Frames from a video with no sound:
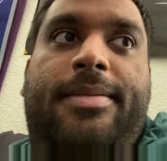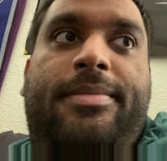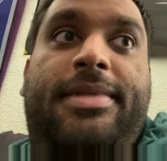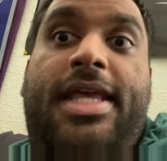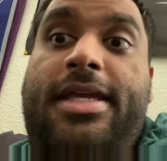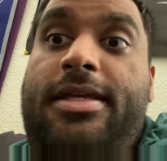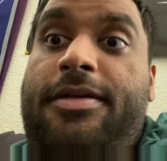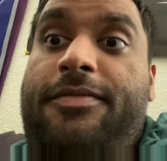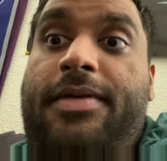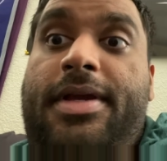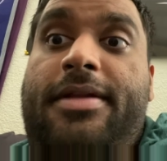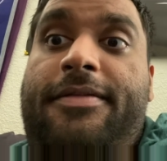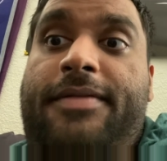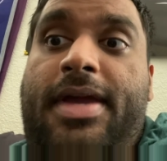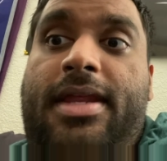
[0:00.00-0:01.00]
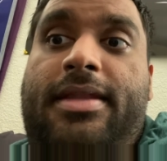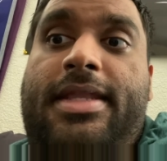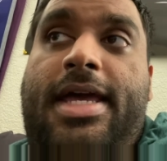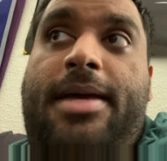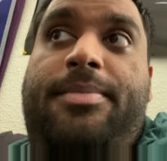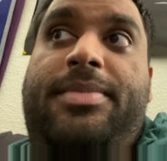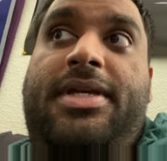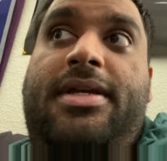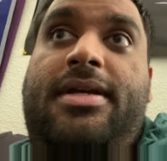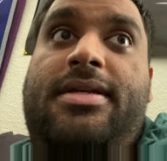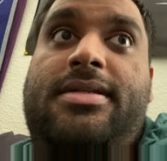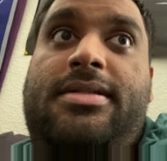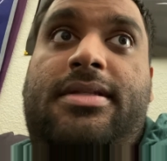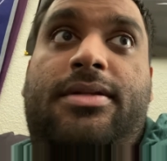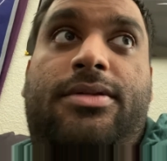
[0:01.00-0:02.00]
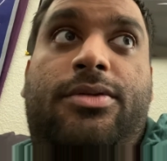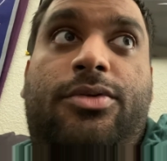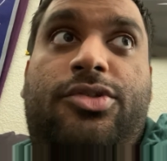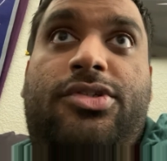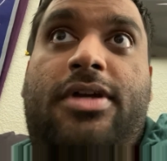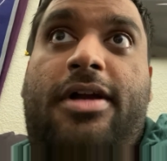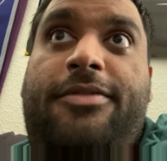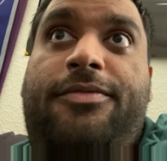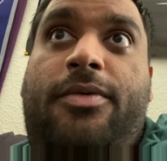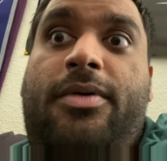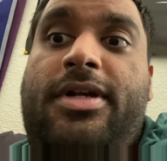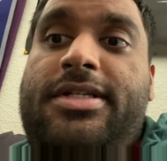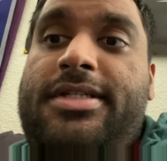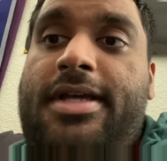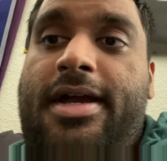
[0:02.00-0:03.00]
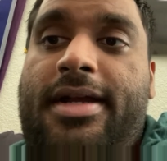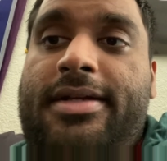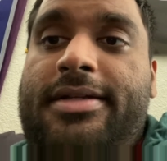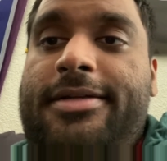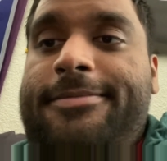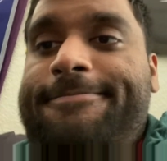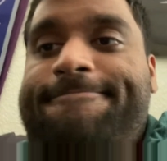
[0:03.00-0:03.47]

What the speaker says: Thank you for innovating that, because the DualShock 4 sucked.